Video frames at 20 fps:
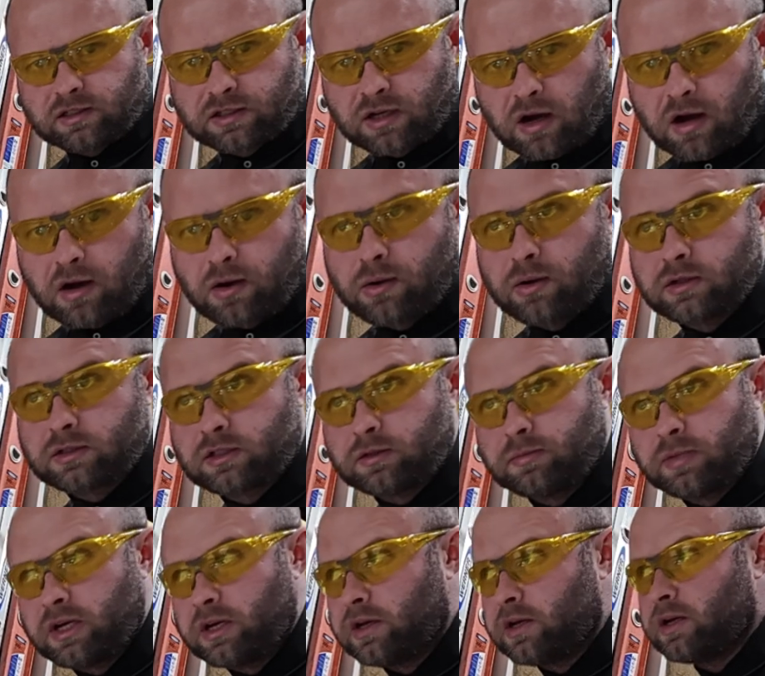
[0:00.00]
the sawhorse to
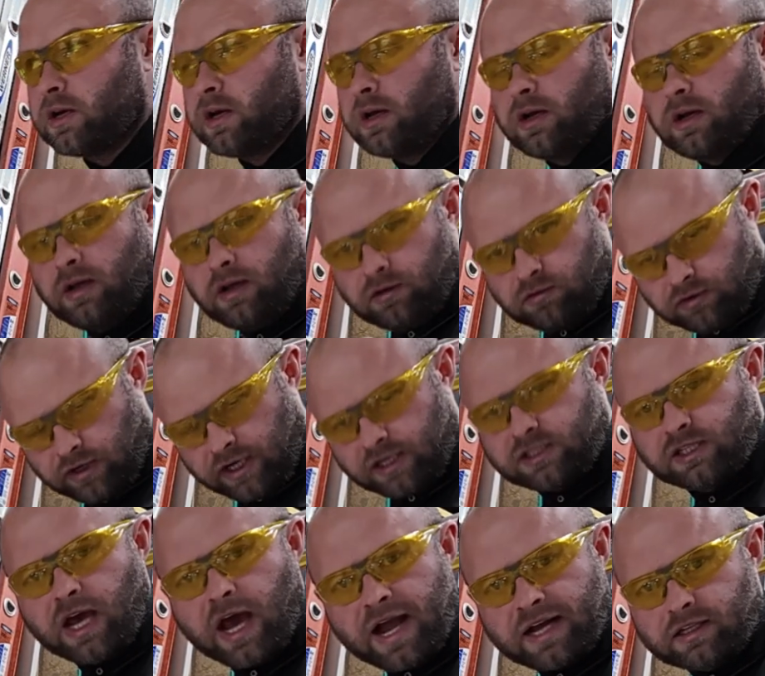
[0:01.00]
be
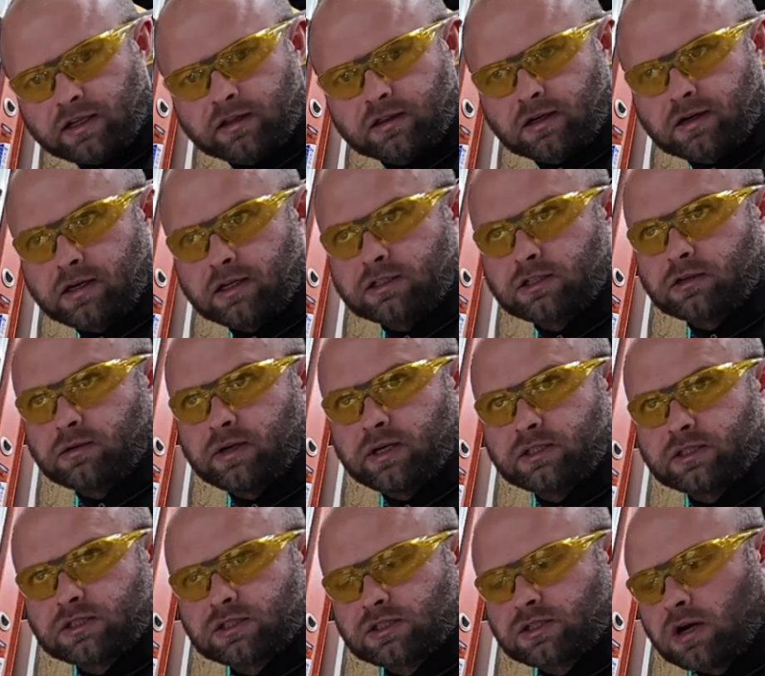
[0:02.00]
exactly 32
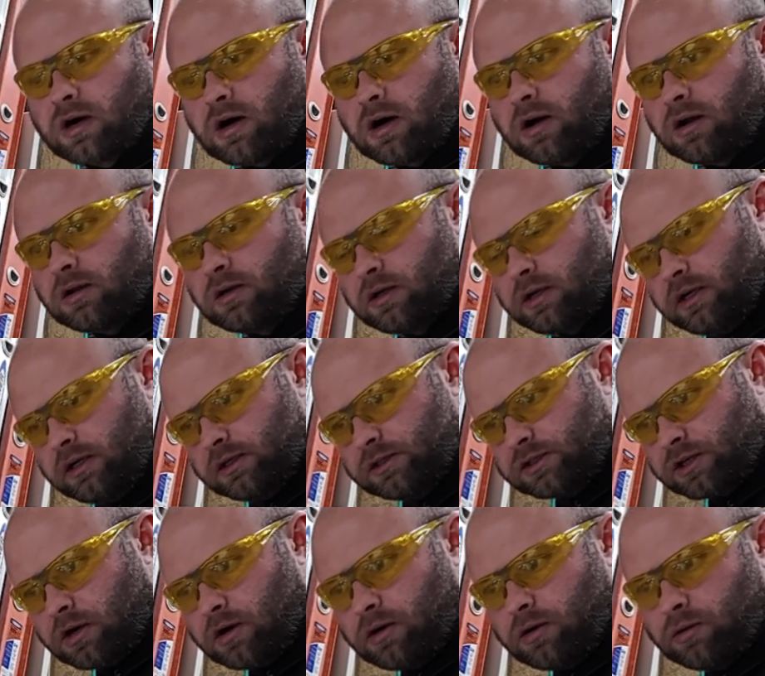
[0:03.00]
inches tall
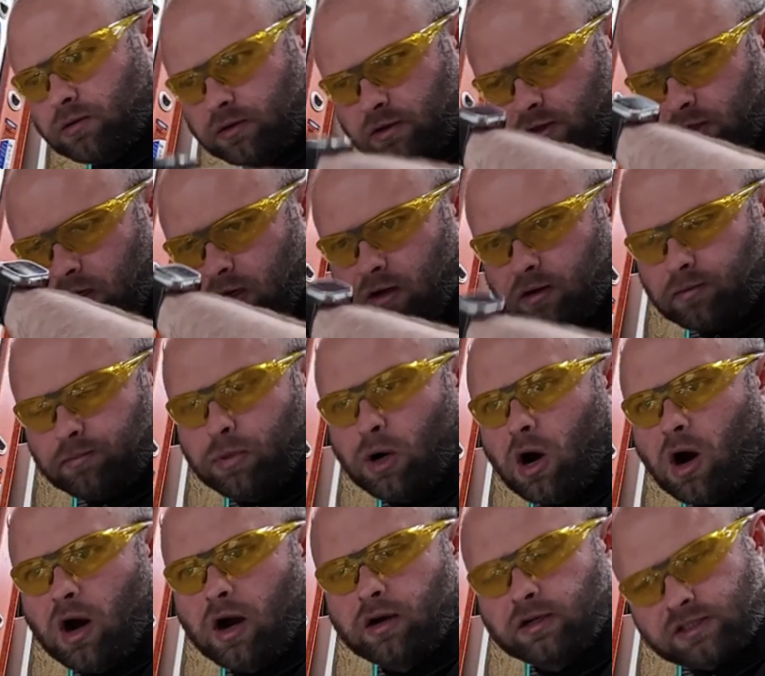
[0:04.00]
so the
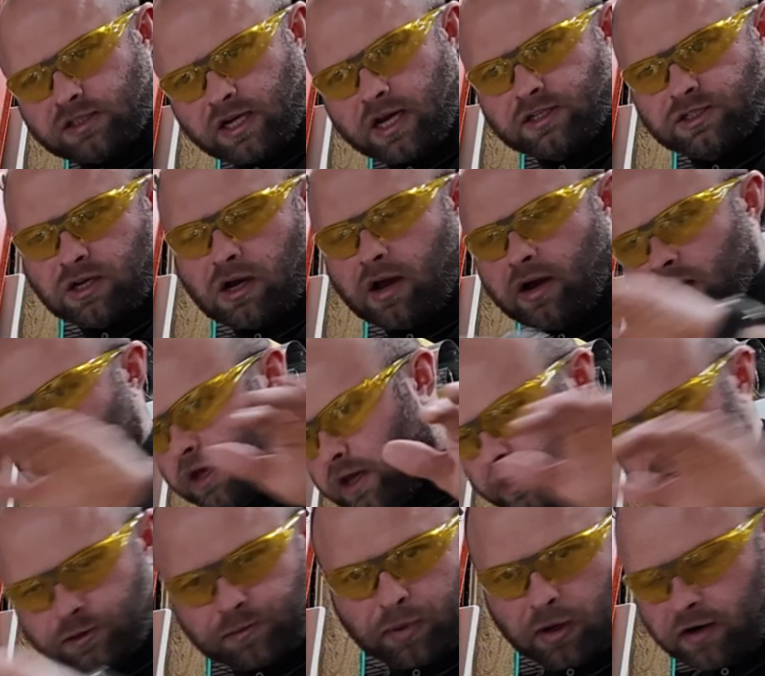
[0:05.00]
bar sets on it
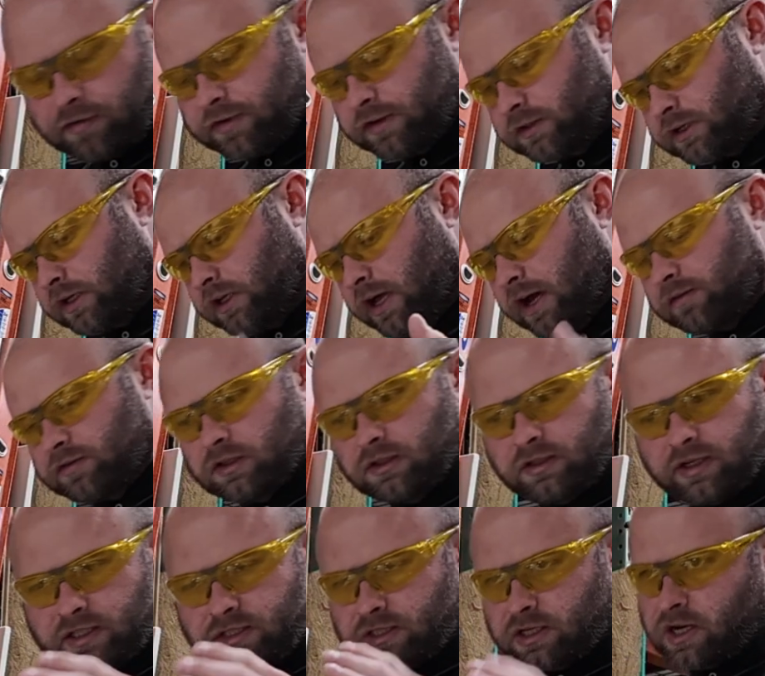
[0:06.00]
and it's perfectly
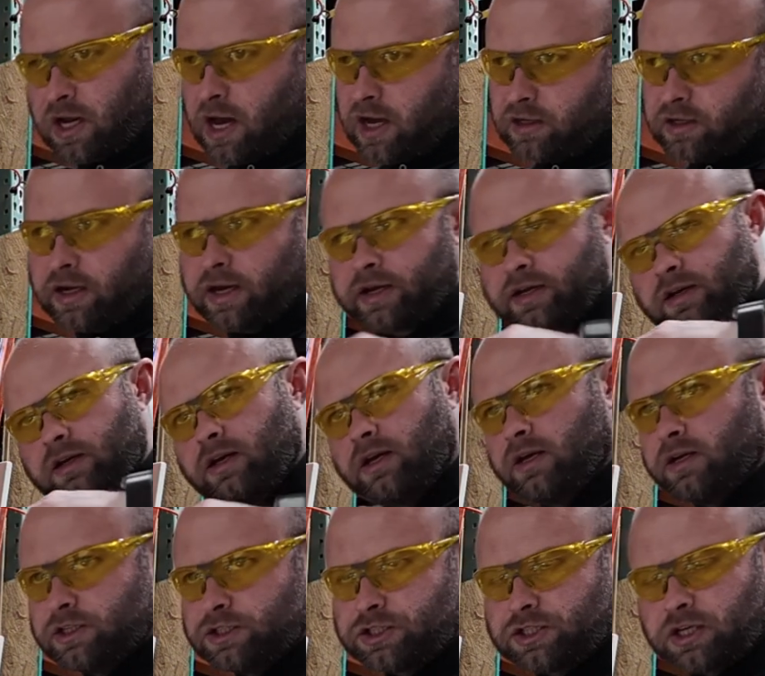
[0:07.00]
level as to not like
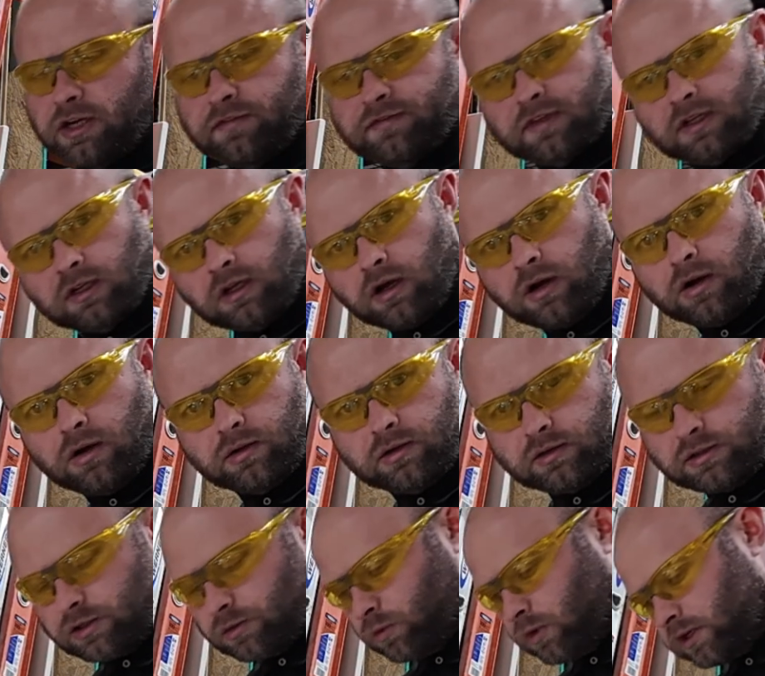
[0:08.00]
shift the load
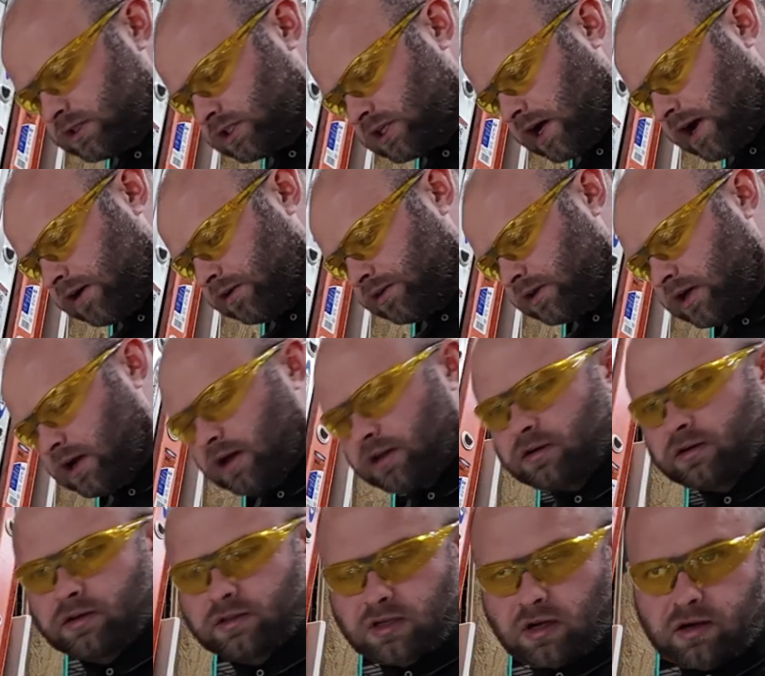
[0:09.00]
onto one side or the
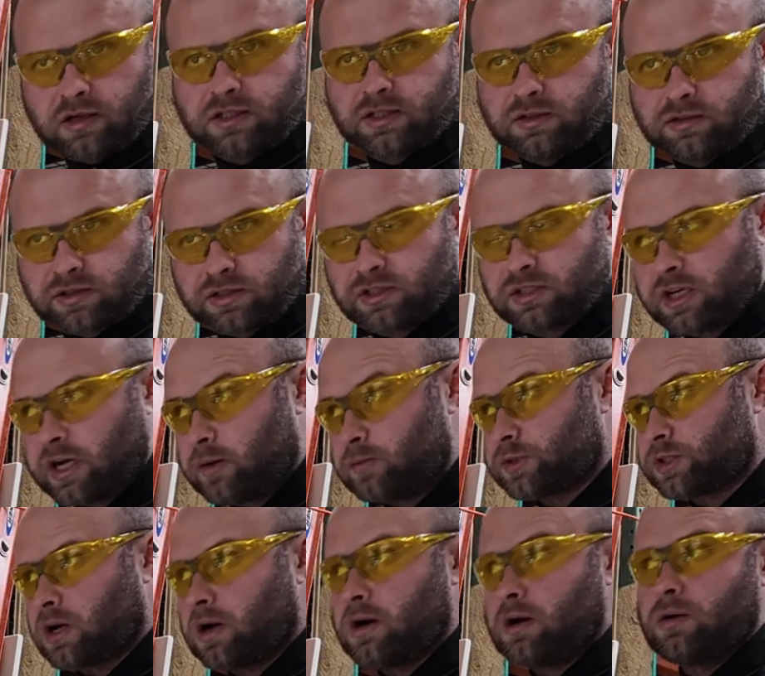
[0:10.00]
other. As long as you use the same
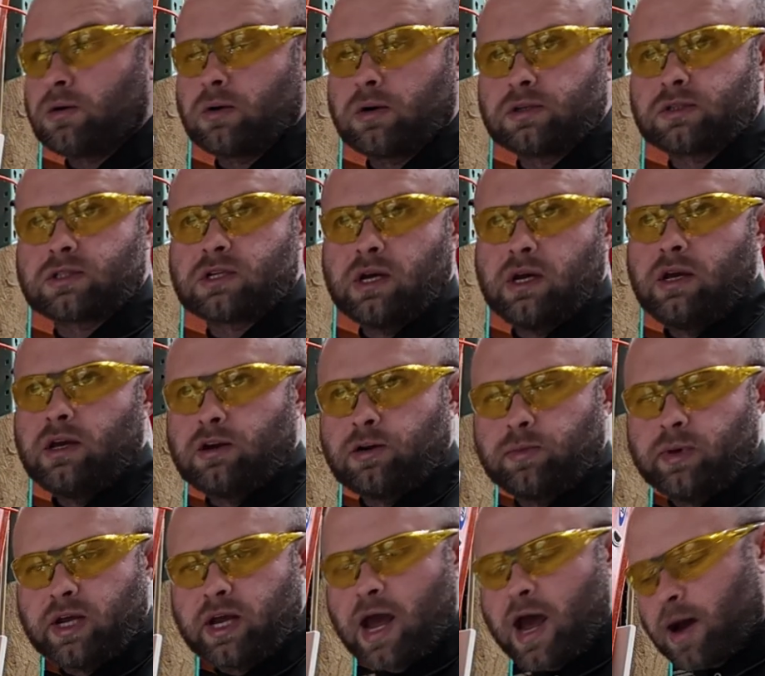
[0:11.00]
sawhorse, it'll
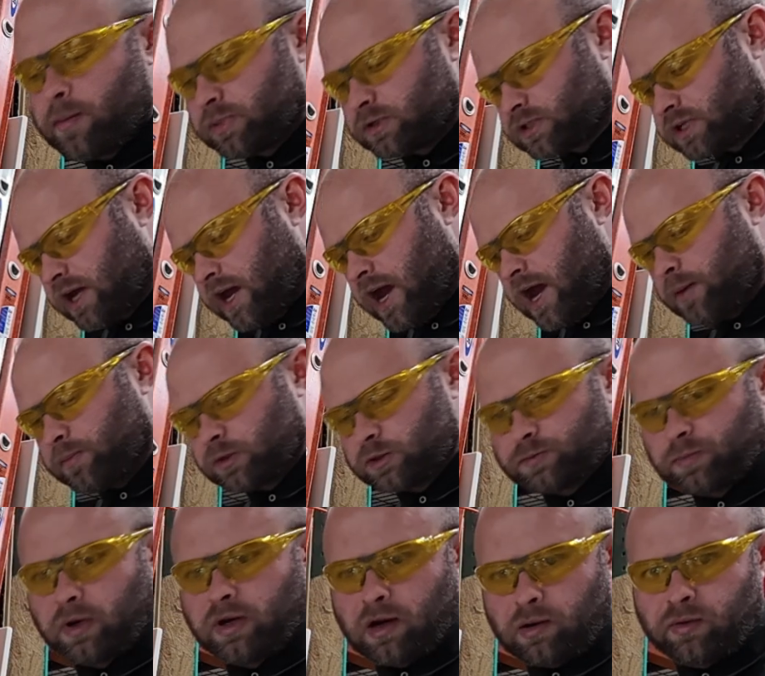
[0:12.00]
be apples to apples,
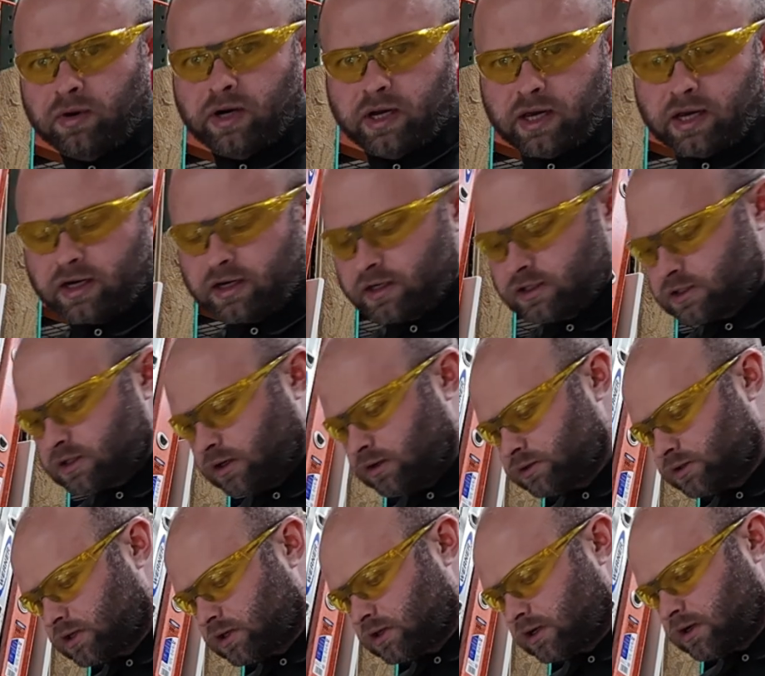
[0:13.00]
but I wanna get it as
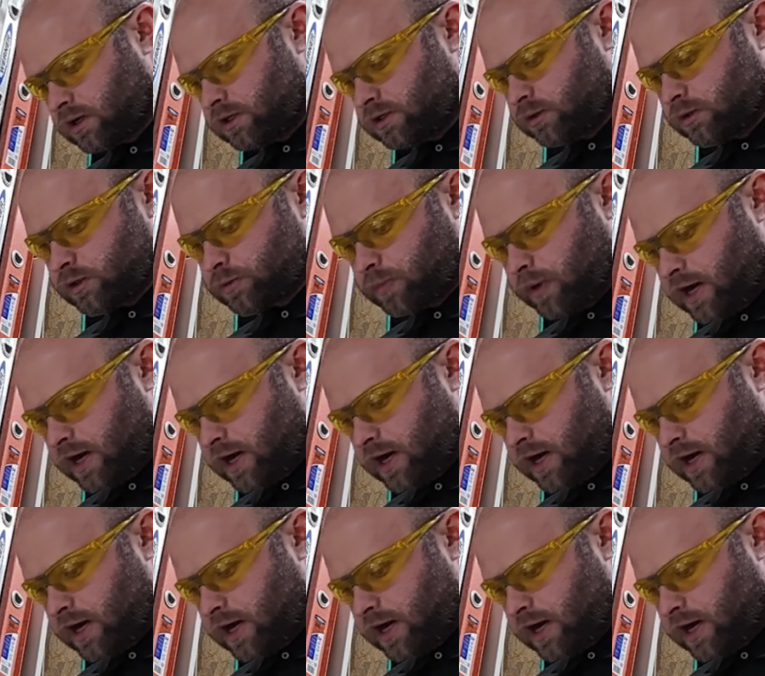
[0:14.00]
close to 32 as